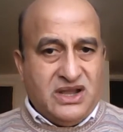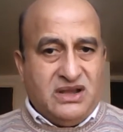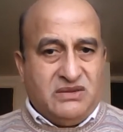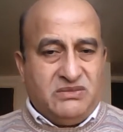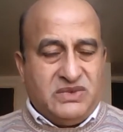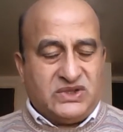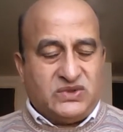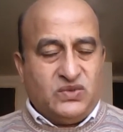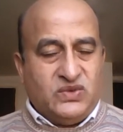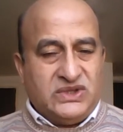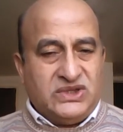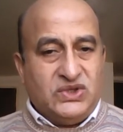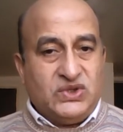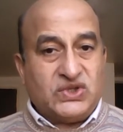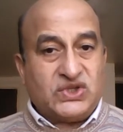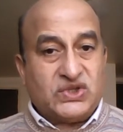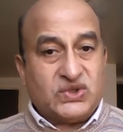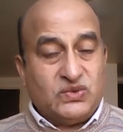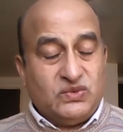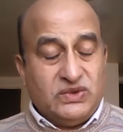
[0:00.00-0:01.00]
But when you
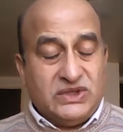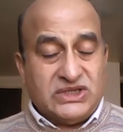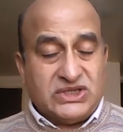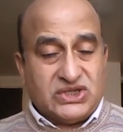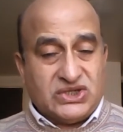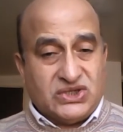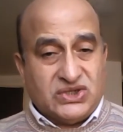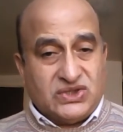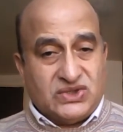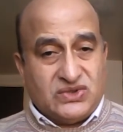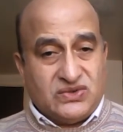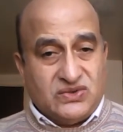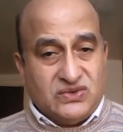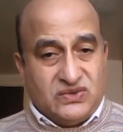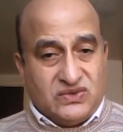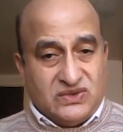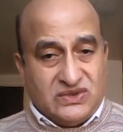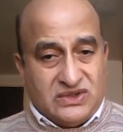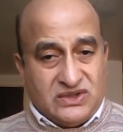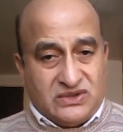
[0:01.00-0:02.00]
switch
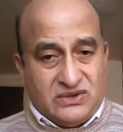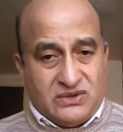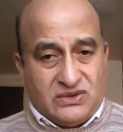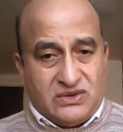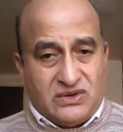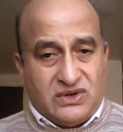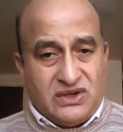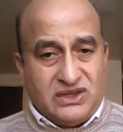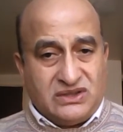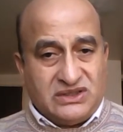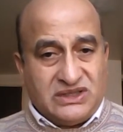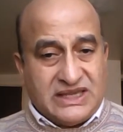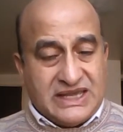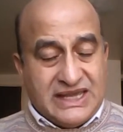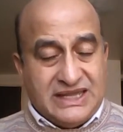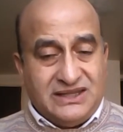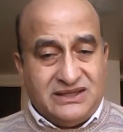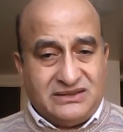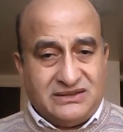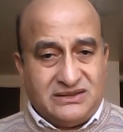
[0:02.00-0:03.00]
to the Gregorian
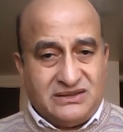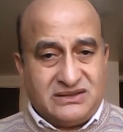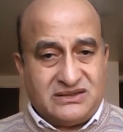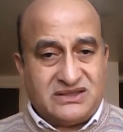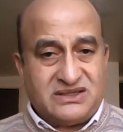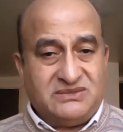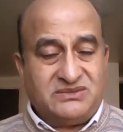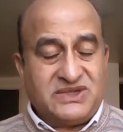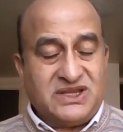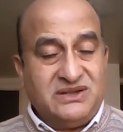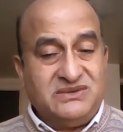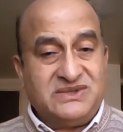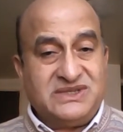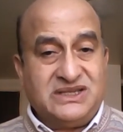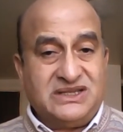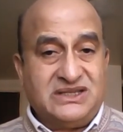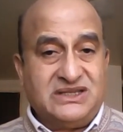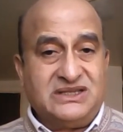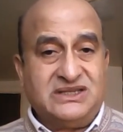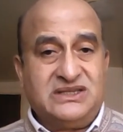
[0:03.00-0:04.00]
calendar, sometimes
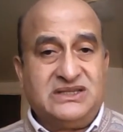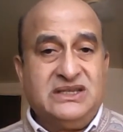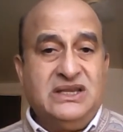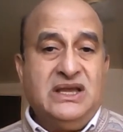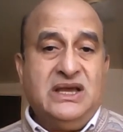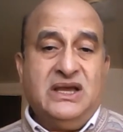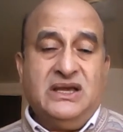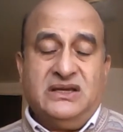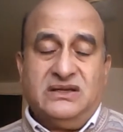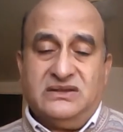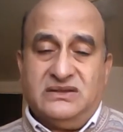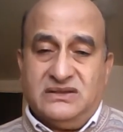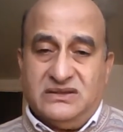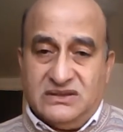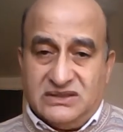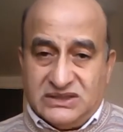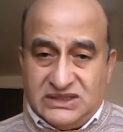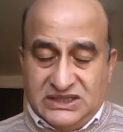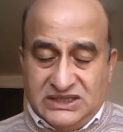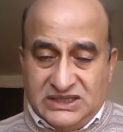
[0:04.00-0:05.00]
it is
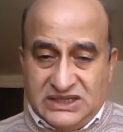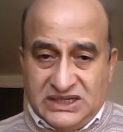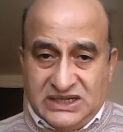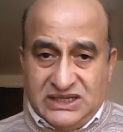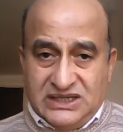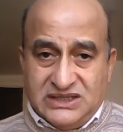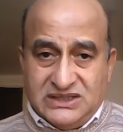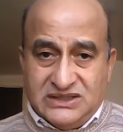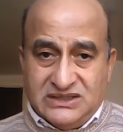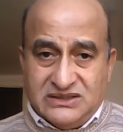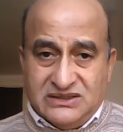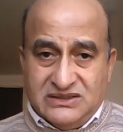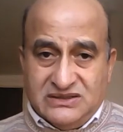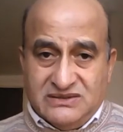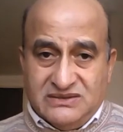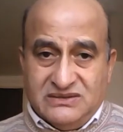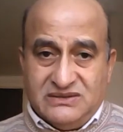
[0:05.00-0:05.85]
30 days,